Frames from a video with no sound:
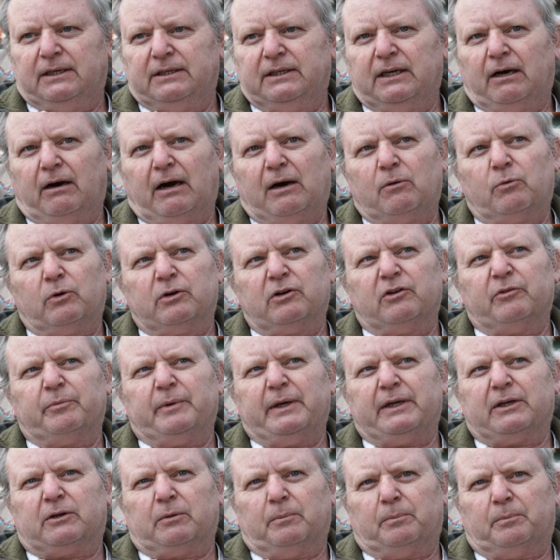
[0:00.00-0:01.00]
No, I wouldn't have
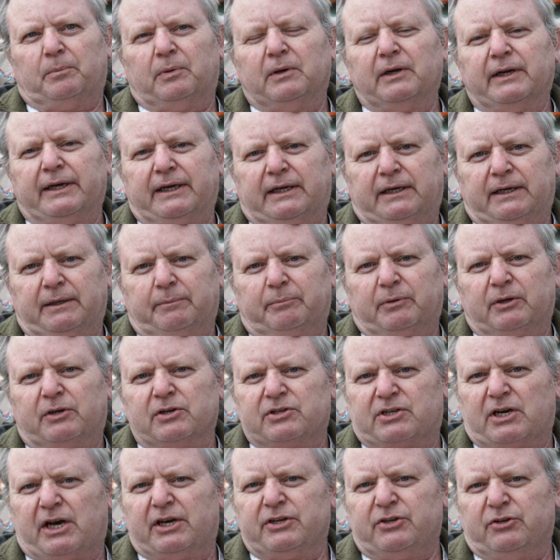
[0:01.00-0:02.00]
been completely,
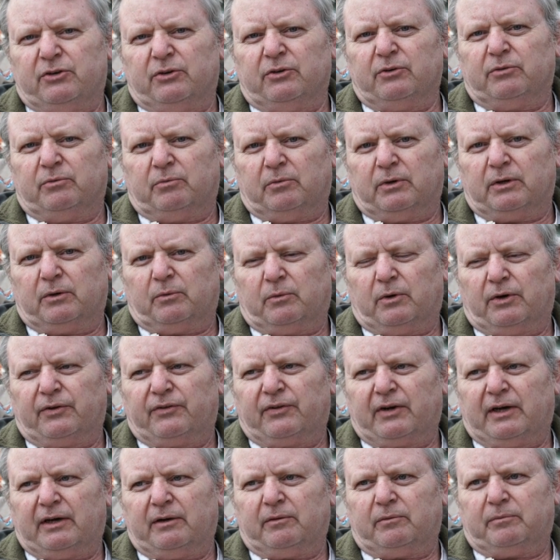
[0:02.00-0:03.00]
because I knew what it
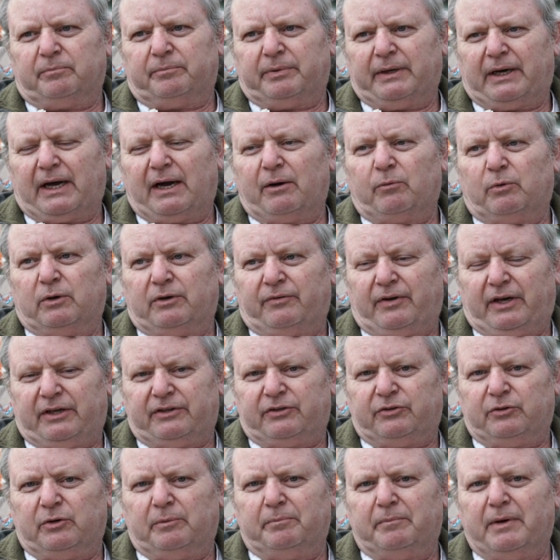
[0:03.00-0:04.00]
was. But I would have
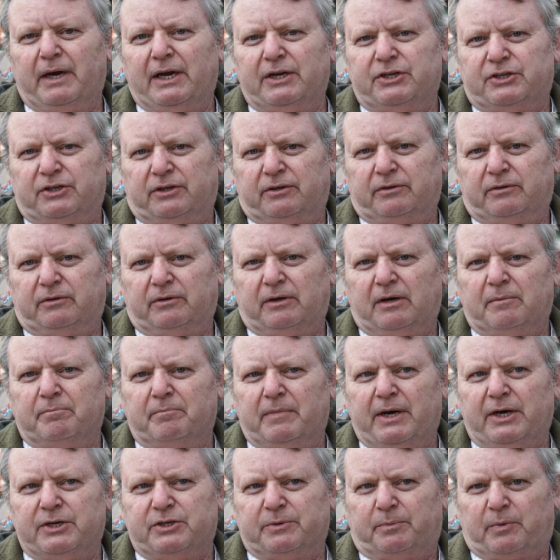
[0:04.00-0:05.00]
had to do a
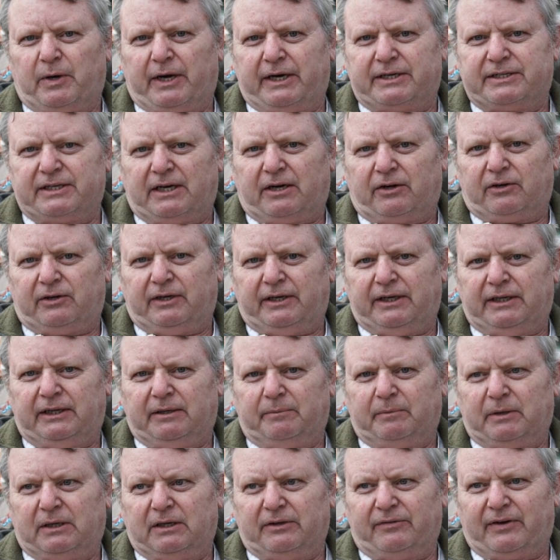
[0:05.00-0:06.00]
major breakdown in
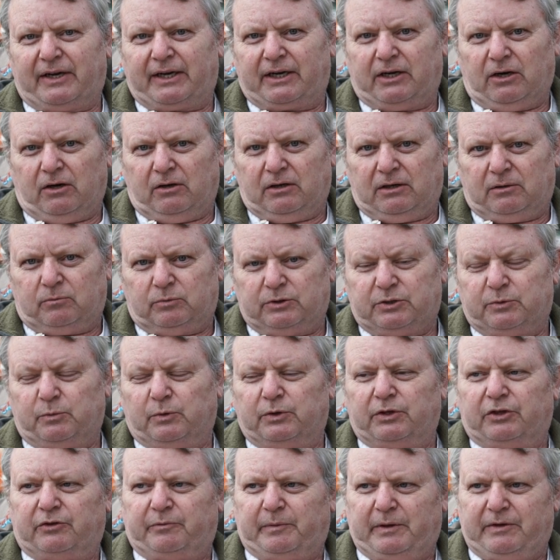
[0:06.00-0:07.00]
the middle of Angola, which
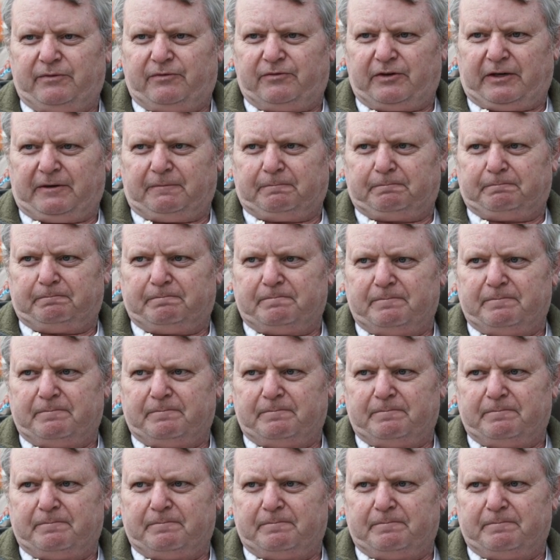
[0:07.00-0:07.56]
wouldn't have been fun.